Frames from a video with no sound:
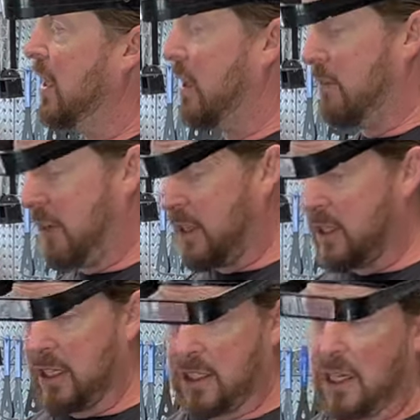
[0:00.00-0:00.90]
of in
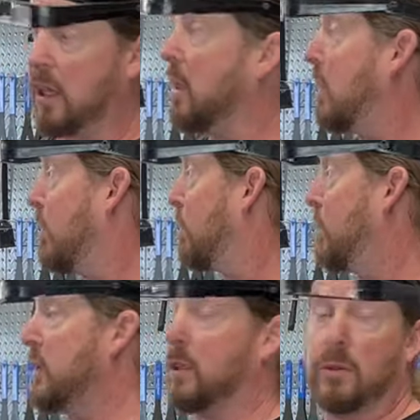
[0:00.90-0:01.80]
detail,
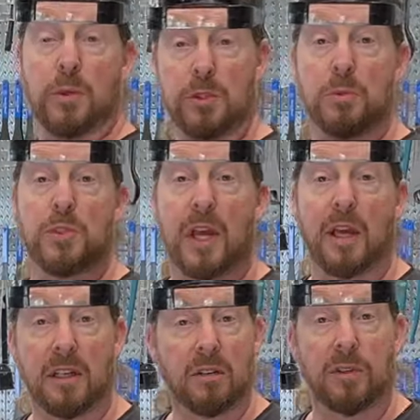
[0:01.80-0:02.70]
hopefully with some
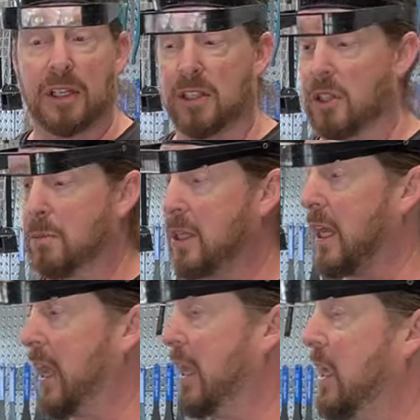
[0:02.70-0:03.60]
sun, if we get some
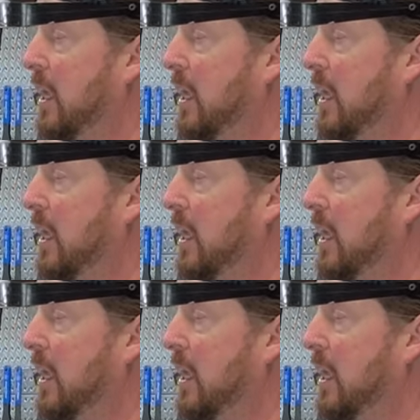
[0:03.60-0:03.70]
today,